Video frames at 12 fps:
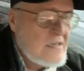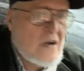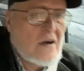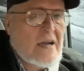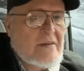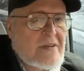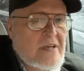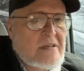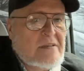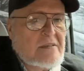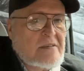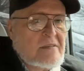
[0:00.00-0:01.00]
y'all have a
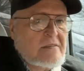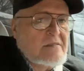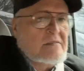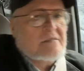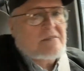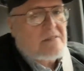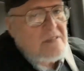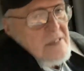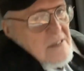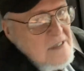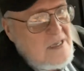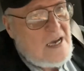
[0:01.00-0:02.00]
good one.
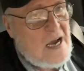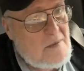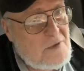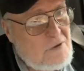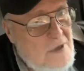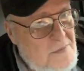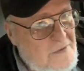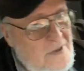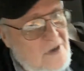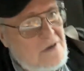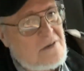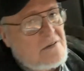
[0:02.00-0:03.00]
I'm a grumpy
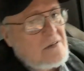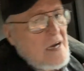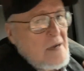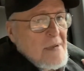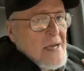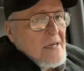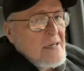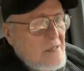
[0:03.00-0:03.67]
vlogger. I'm out of